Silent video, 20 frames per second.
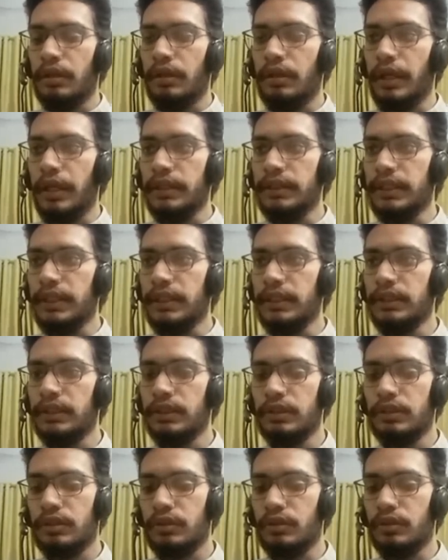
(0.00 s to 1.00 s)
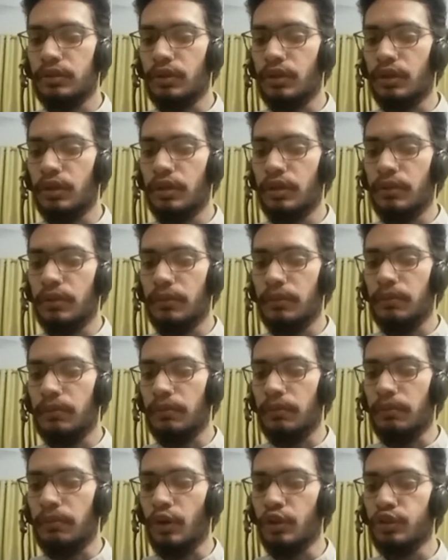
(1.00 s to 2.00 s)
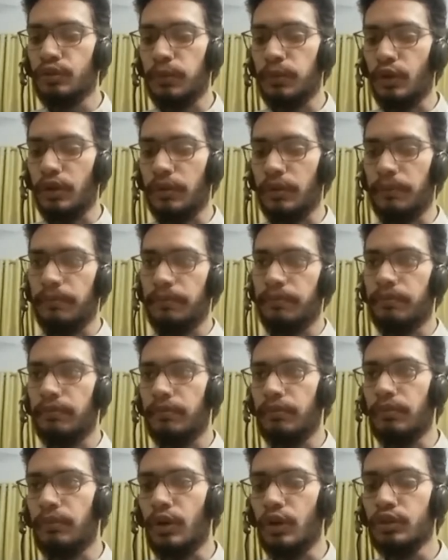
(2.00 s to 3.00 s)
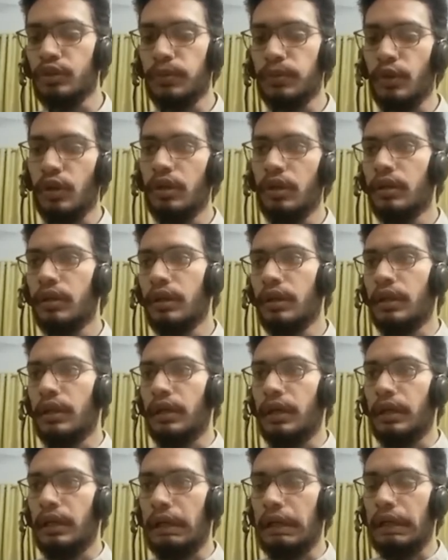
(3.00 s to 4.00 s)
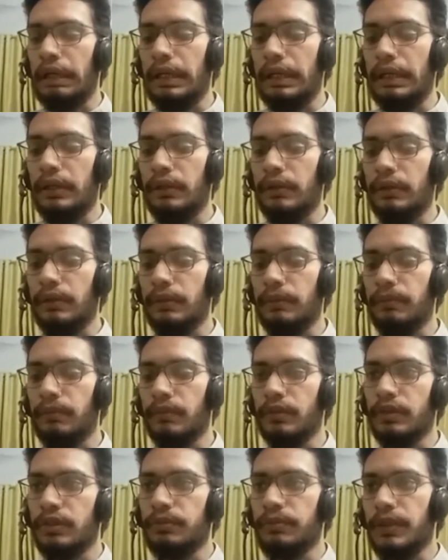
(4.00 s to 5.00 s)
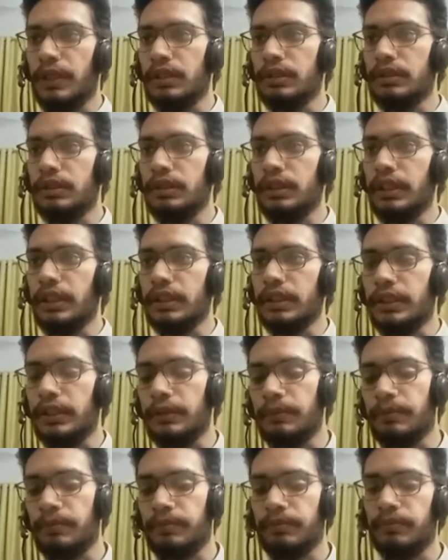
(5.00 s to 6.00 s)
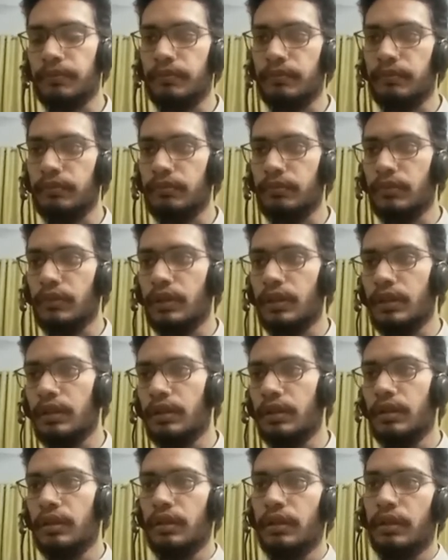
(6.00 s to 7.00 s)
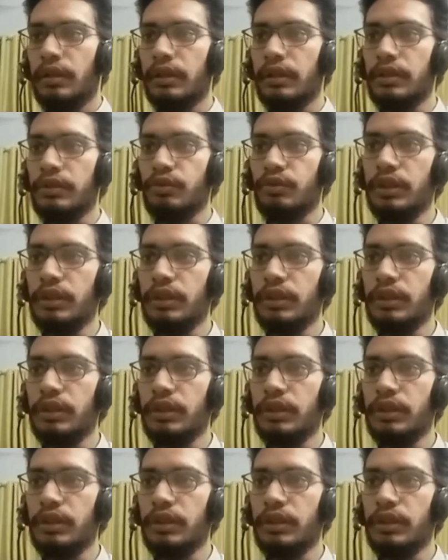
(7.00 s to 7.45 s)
SNS dot boxplot and just pass the dataset and just run